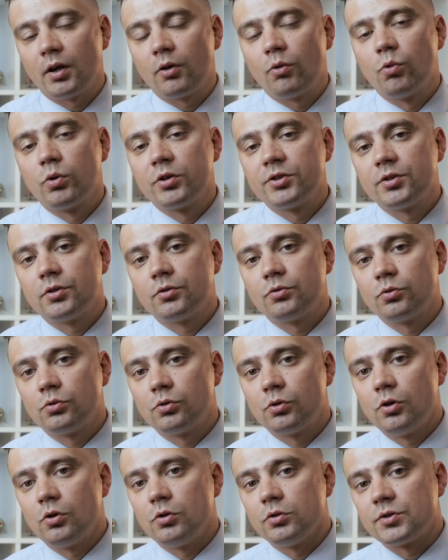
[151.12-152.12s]
According to
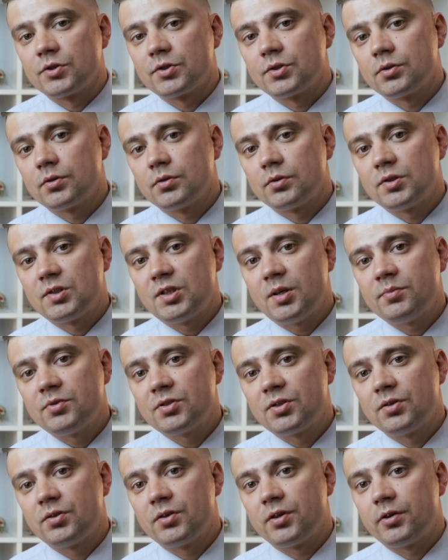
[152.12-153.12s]
Klontz, some
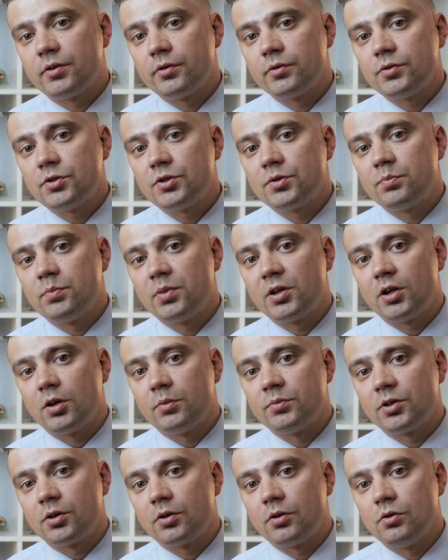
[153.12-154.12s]
scenarios
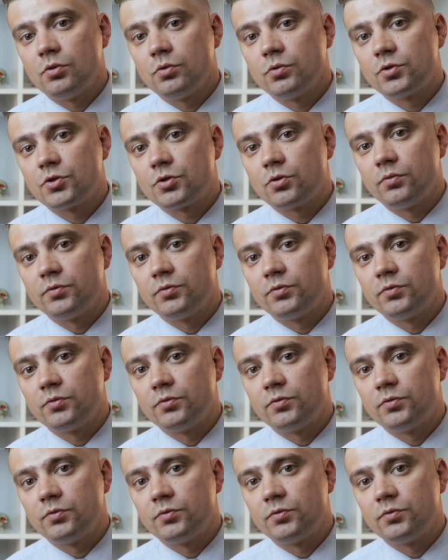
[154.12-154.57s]
become the cause